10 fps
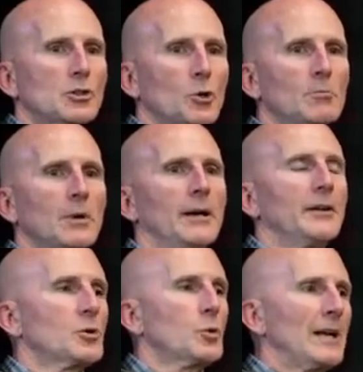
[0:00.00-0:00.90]

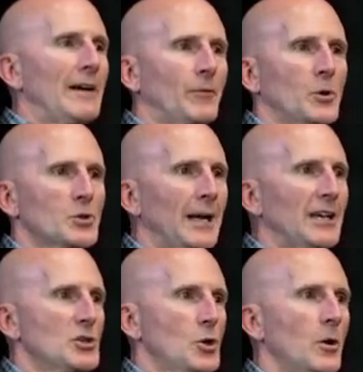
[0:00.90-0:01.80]
much when I first got
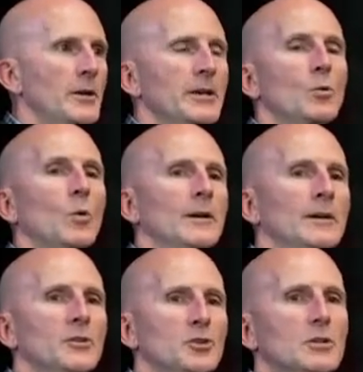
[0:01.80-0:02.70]
started
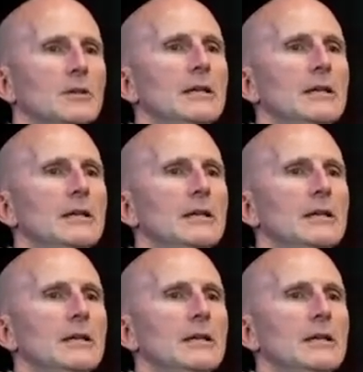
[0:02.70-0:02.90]
was